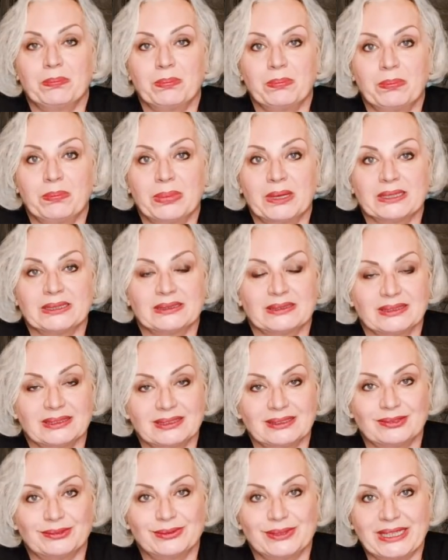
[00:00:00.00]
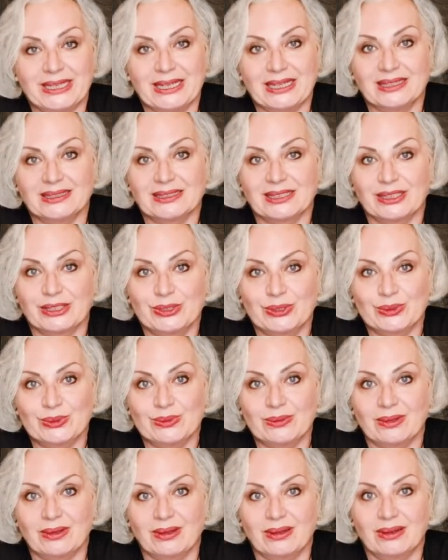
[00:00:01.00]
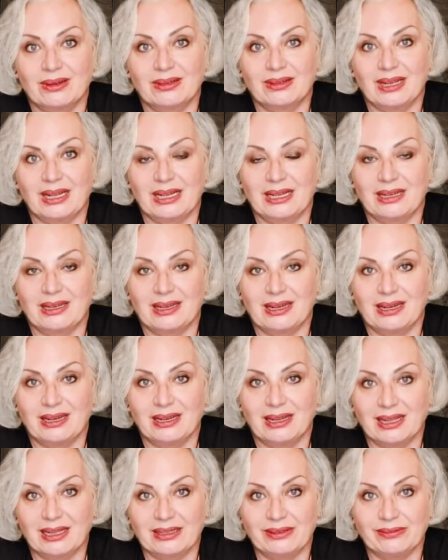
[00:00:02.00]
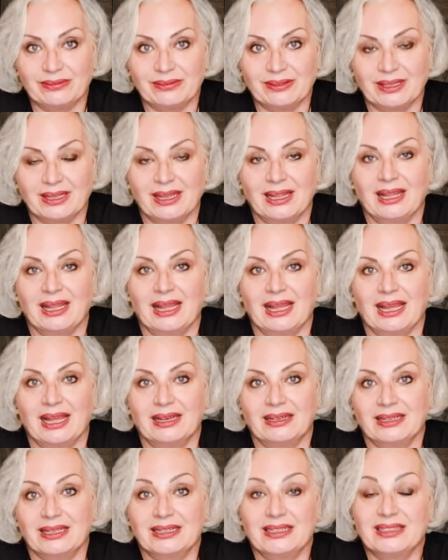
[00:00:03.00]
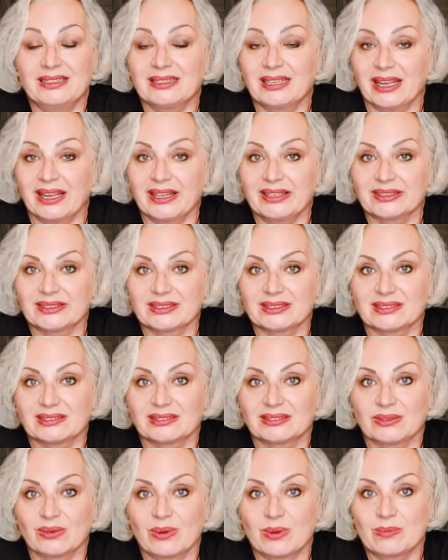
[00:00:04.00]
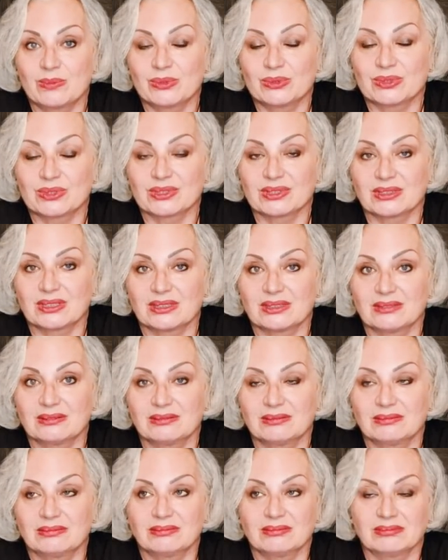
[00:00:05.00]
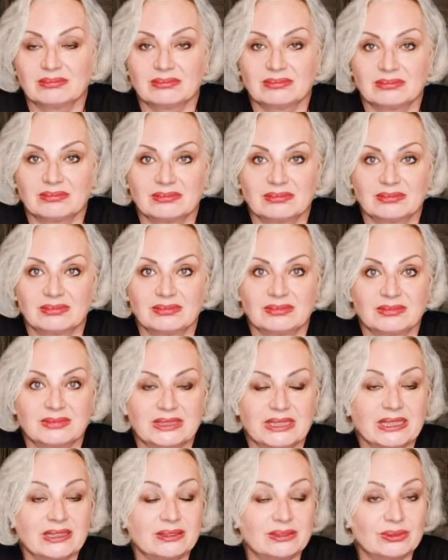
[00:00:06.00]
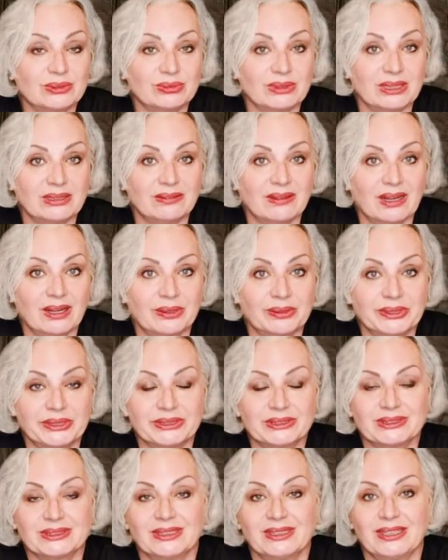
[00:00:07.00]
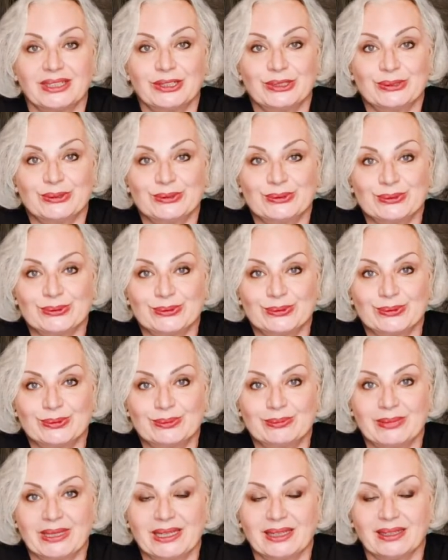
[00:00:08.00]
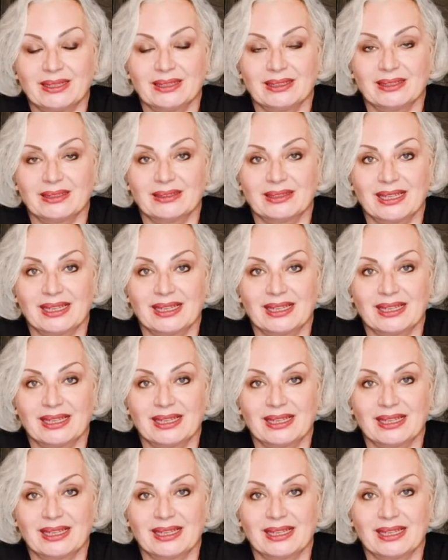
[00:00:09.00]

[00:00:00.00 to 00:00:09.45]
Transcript: But the uh, readings I do are live and then it takes almost um, 10 12 hours to make a,